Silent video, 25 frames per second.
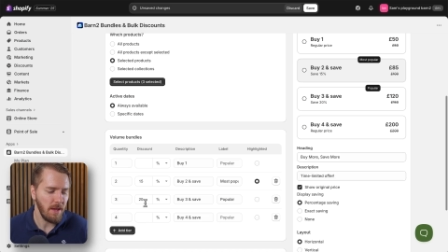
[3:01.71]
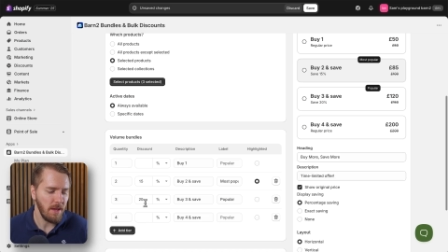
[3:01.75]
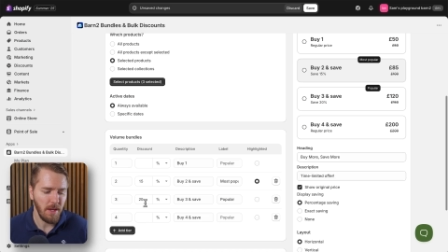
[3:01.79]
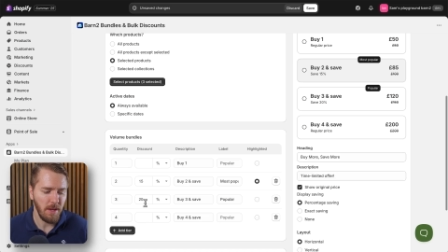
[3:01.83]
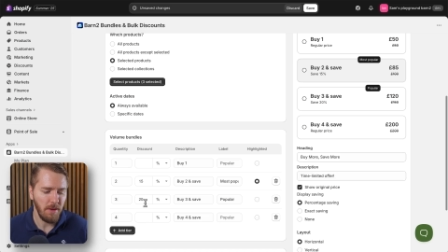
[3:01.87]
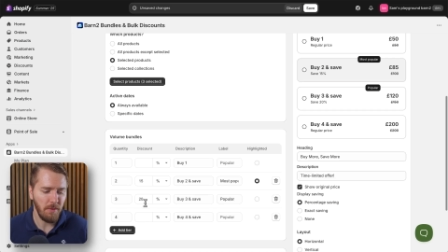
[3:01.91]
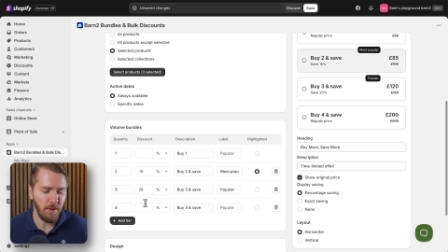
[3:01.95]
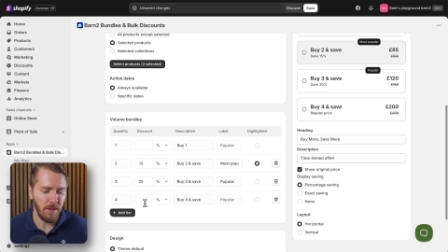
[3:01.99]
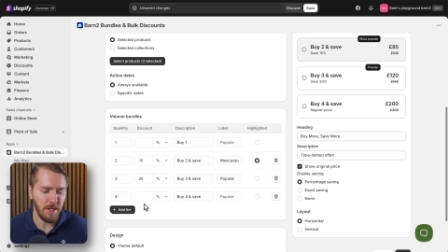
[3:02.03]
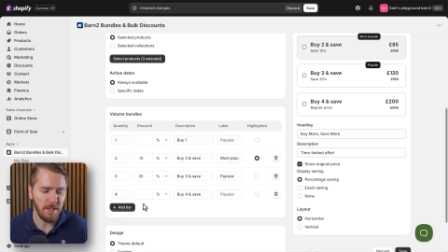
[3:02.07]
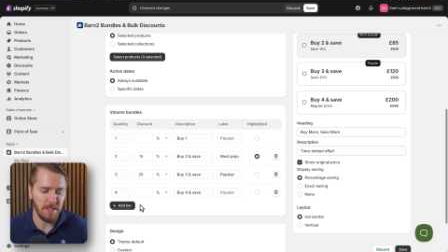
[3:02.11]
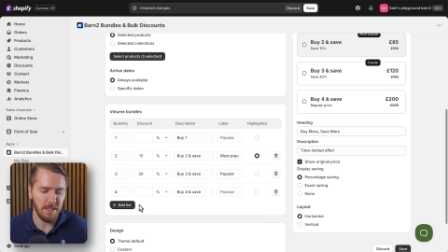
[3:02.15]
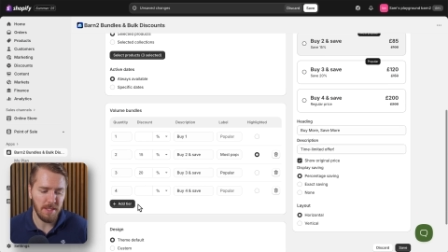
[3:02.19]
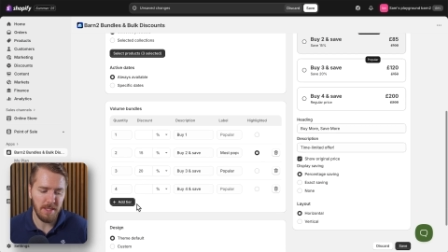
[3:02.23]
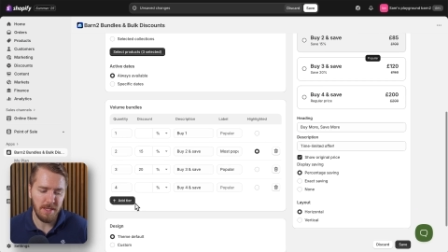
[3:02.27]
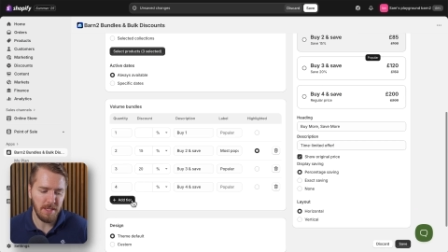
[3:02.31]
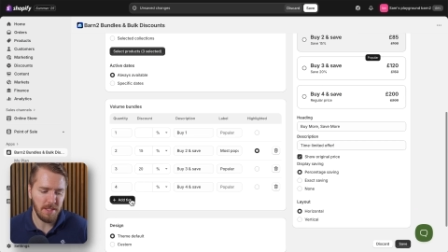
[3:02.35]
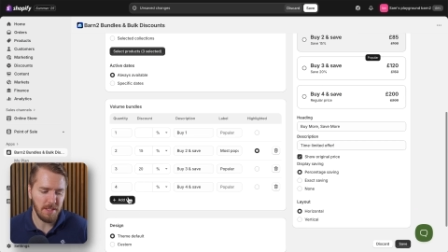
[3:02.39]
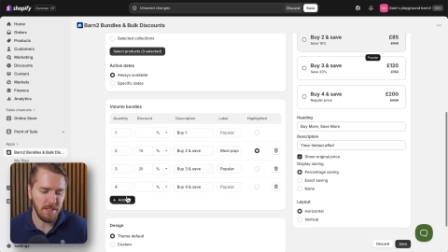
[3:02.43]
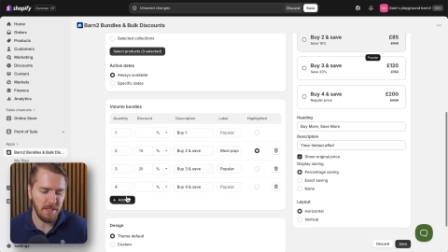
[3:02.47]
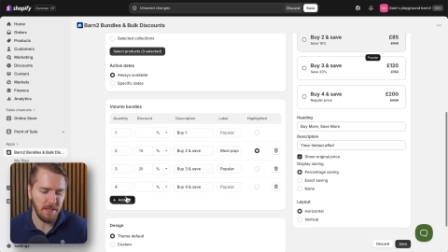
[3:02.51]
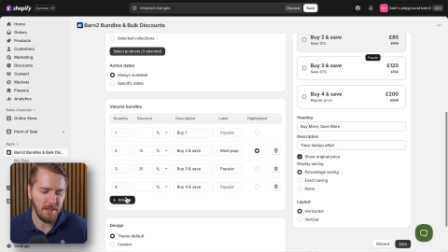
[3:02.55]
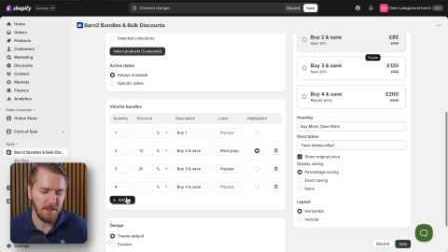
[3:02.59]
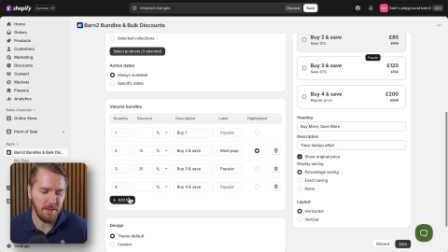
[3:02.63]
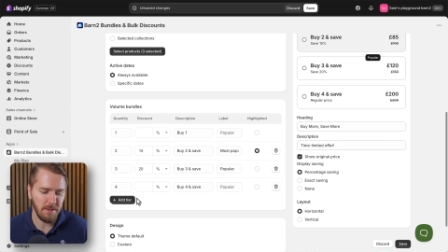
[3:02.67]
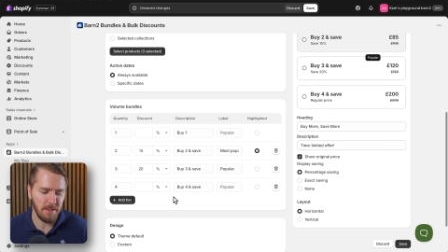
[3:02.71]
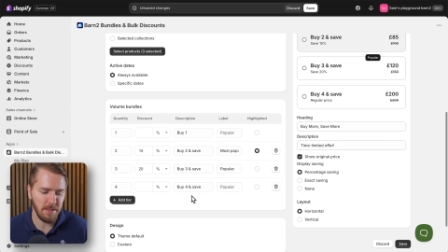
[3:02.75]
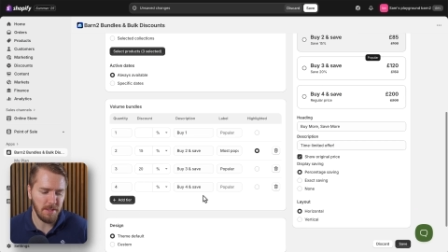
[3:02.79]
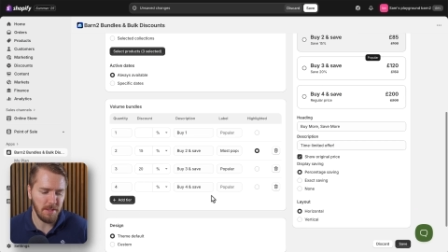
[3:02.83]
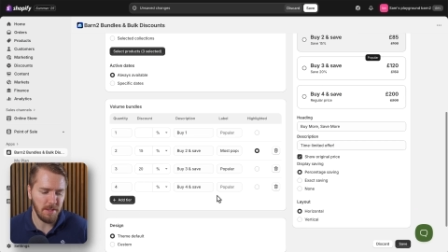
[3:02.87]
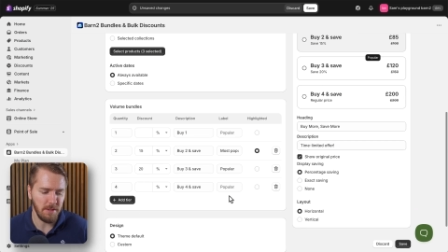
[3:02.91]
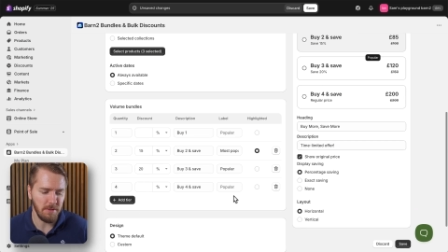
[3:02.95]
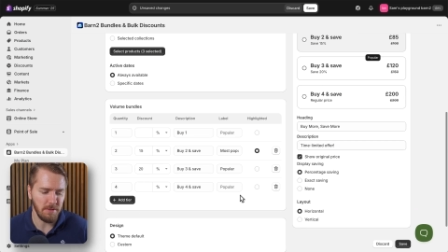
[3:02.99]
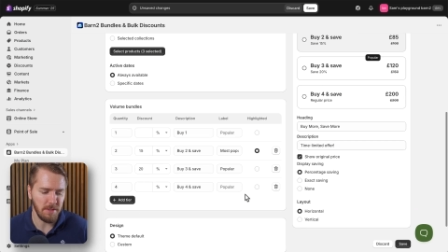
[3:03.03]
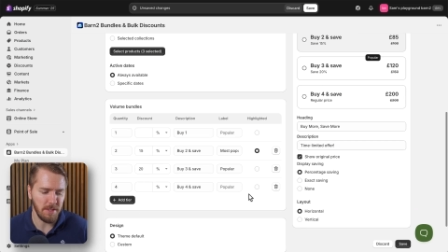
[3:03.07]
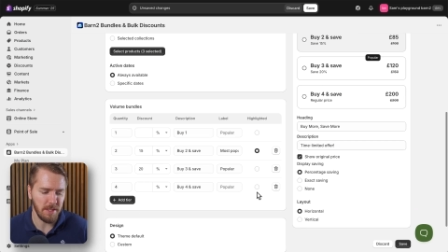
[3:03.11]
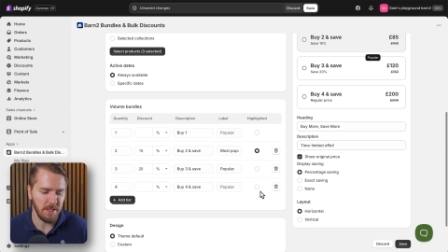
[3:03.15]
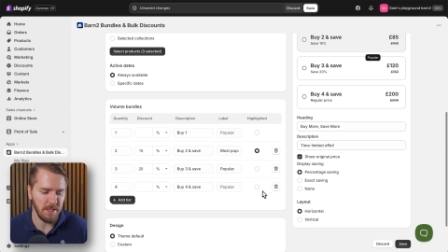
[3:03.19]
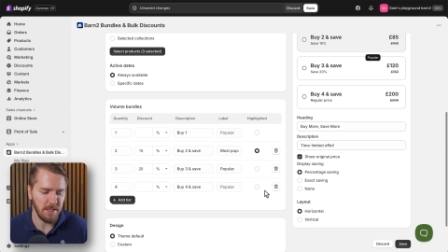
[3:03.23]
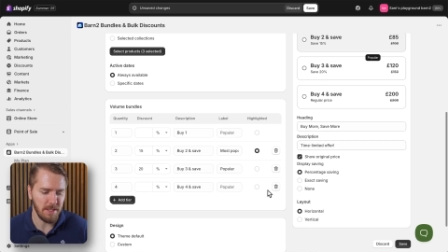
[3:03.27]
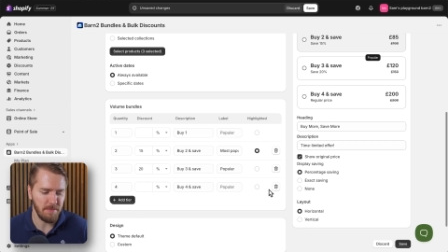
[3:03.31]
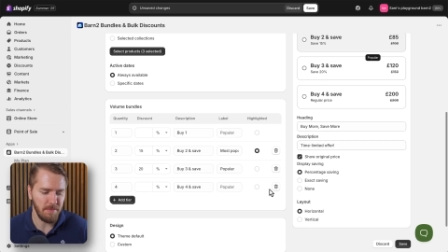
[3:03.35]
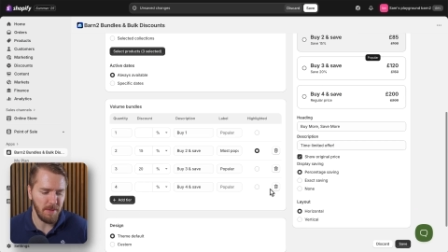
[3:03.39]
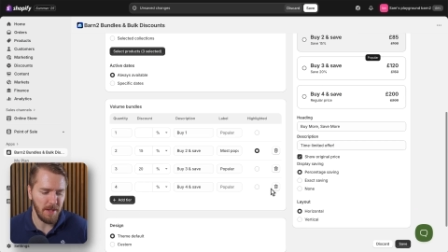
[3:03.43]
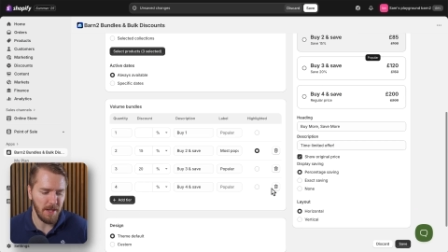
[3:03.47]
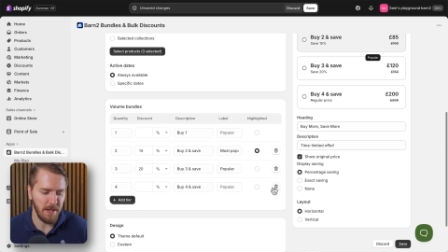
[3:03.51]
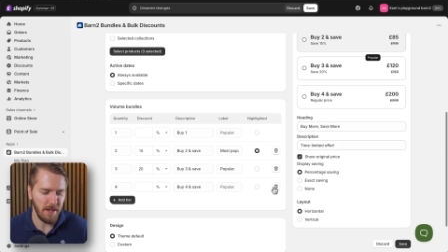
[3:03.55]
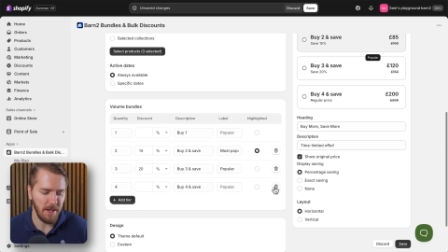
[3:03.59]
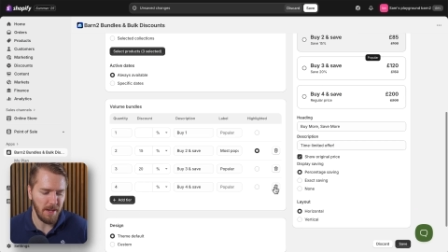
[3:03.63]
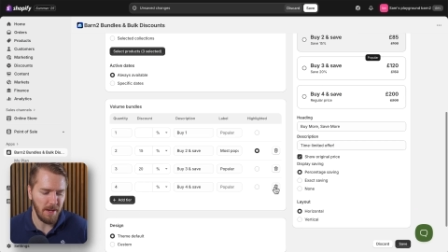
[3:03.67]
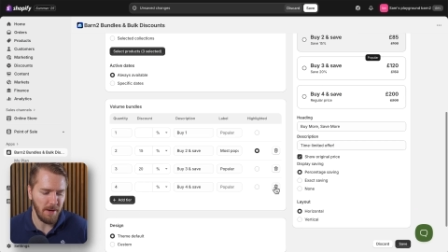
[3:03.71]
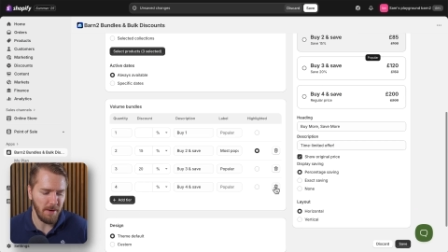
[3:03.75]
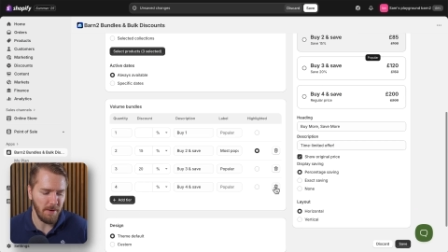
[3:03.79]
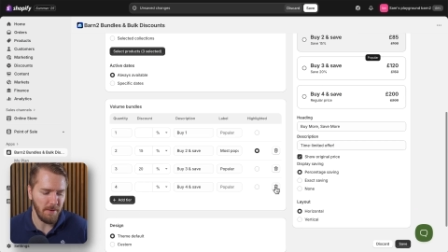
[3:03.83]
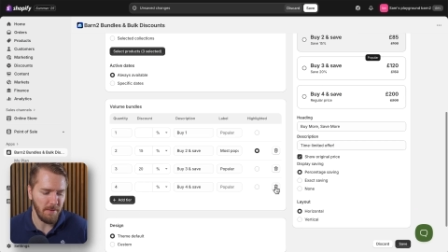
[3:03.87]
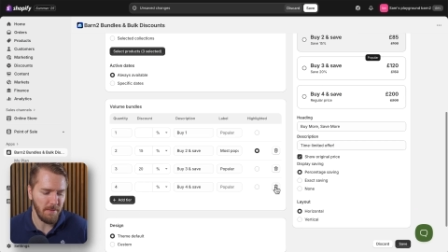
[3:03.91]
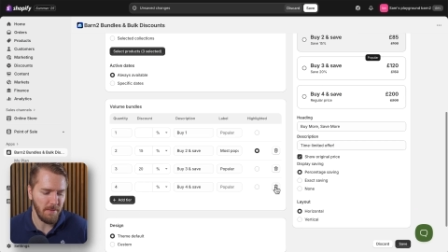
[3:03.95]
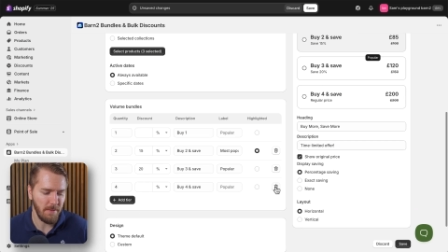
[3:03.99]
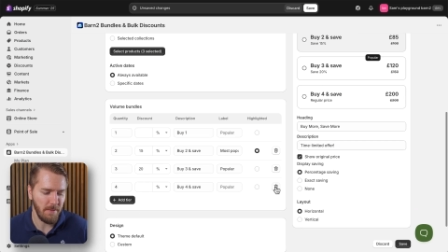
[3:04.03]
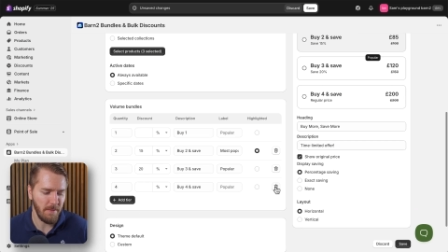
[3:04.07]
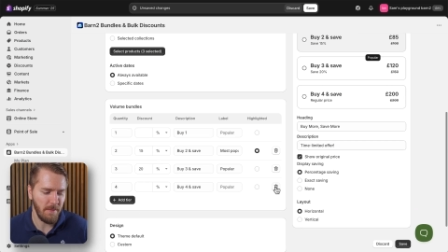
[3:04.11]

You can delete tiers using this button here.